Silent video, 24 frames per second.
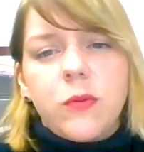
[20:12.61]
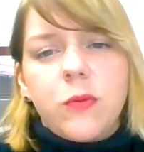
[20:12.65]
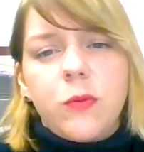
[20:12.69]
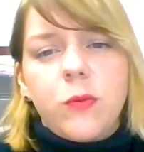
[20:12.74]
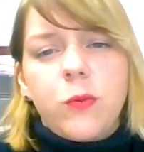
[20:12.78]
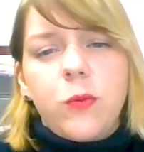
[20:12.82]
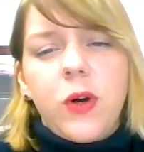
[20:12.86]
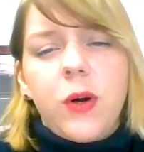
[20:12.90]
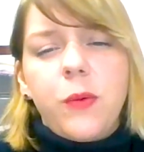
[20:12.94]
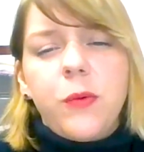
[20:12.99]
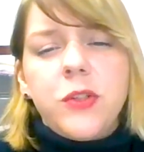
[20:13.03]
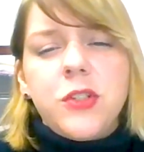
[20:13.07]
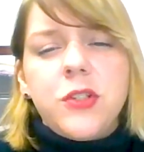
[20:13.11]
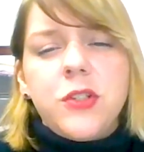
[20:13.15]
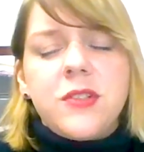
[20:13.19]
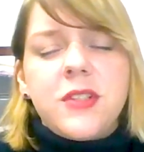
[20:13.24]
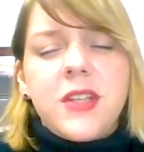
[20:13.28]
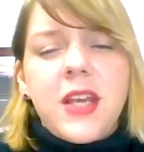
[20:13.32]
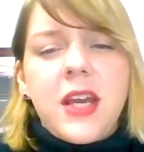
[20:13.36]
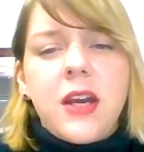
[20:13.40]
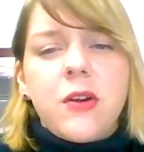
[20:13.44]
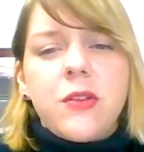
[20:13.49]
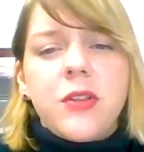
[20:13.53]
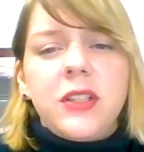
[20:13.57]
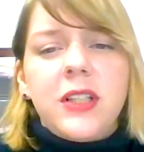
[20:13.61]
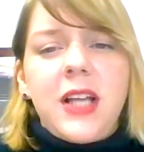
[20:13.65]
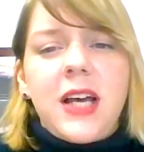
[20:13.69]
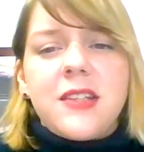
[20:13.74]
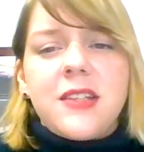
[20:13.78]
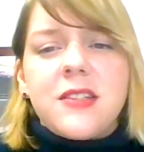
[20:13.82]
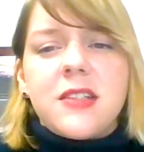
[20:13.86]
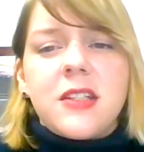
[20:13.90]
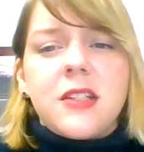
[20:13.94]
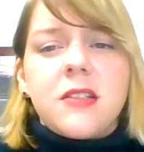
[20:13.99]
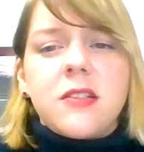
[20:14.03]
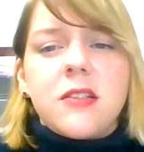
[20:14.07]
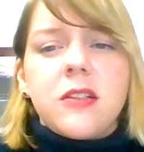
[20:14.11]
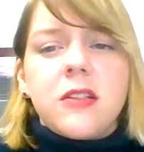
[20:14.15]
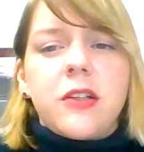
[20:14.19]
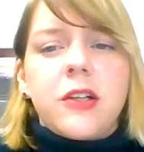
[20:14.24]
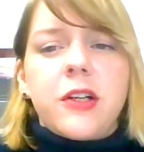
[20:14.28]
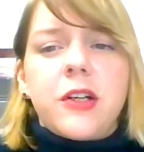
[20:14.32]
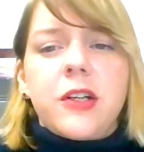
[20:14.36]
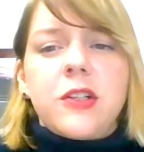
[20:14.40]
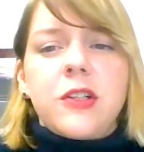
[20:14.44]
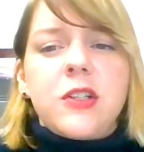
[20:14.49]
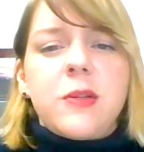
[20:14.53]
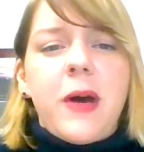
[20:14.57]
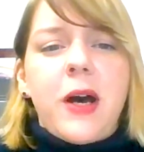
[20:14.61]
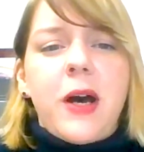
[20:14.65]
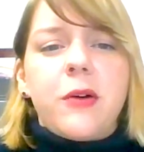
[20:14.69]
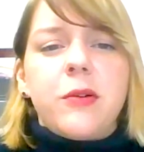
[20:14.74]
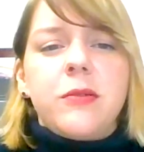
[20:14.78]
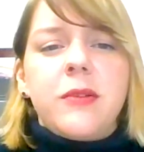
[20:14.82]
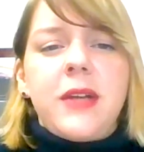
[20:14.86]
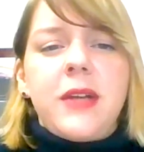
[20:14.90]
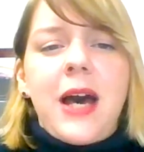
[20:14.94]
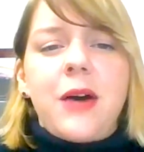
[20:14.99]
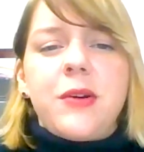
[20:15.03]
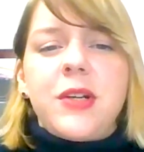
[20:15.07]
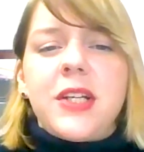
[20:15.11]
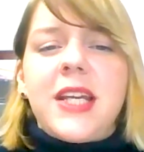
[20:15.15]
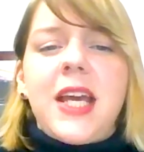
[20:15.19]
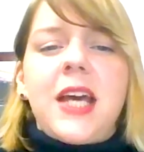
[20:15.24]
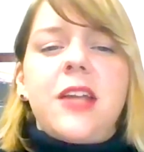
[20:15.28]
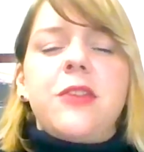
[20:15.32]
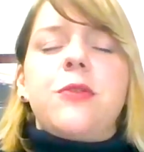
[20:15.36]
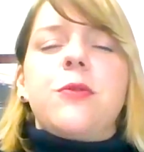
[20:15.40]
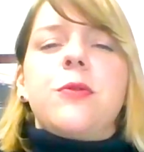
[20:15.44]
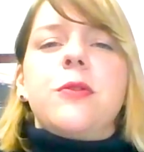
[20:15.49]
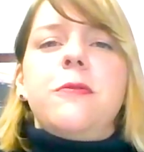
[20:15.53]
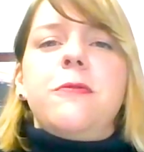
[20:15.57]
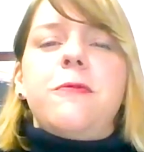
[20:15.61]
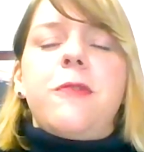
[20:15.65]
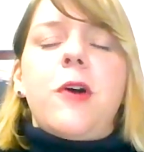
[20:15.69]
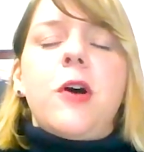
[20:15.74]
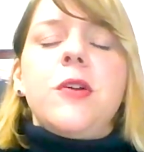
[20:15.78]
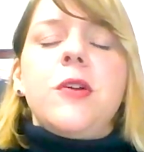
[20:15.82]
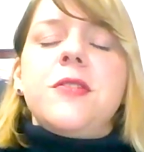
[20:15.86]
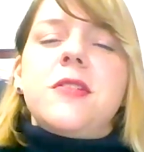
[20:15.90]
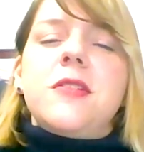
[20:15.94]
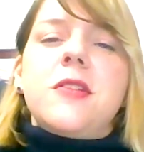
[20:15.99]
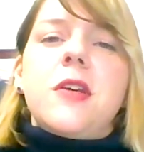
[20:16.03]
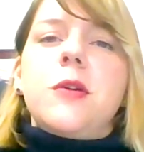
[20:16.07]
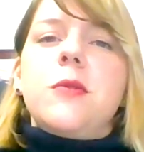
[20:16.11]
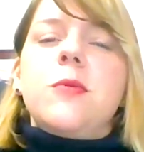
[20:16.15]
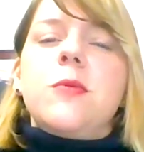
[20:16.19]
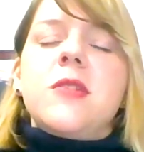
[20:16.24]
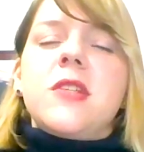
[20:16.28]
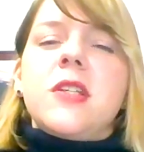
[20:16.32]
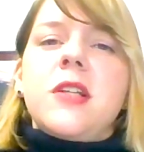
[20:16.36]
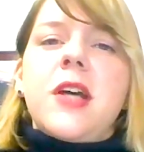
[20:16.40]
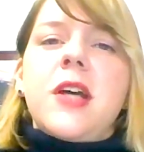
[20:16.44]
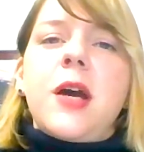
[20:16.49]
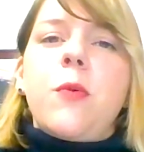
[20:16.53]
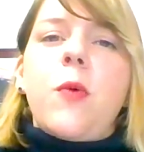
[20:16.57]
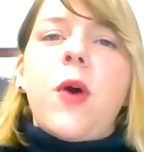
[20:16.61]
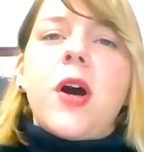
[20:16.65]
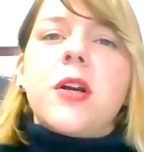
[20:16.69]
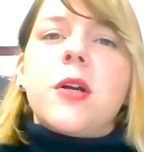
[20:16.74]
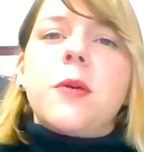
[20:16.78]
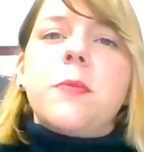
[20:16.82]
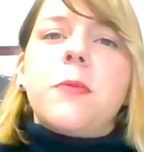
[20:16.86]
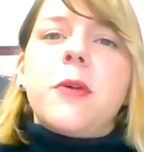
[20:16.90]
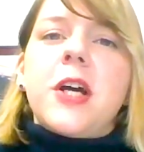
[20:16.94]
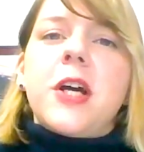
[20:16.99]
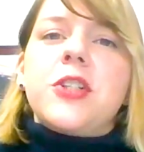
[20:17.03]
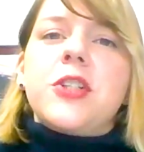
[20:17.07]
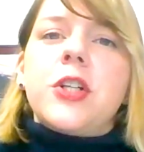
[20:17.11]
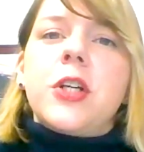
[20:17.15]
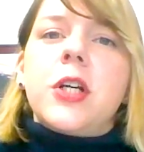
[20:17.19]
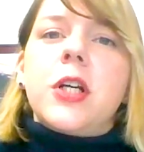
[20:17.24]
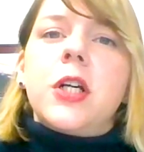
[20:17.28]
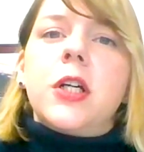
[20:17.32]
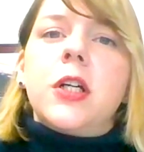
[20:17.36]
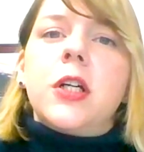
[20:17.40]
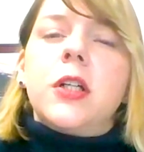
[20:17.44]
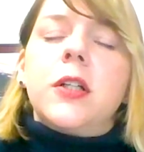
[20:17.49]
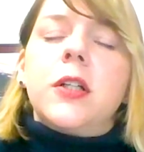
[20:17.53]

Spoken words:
what would you say are the lessons learned about how to get through fault zones and high water pressure?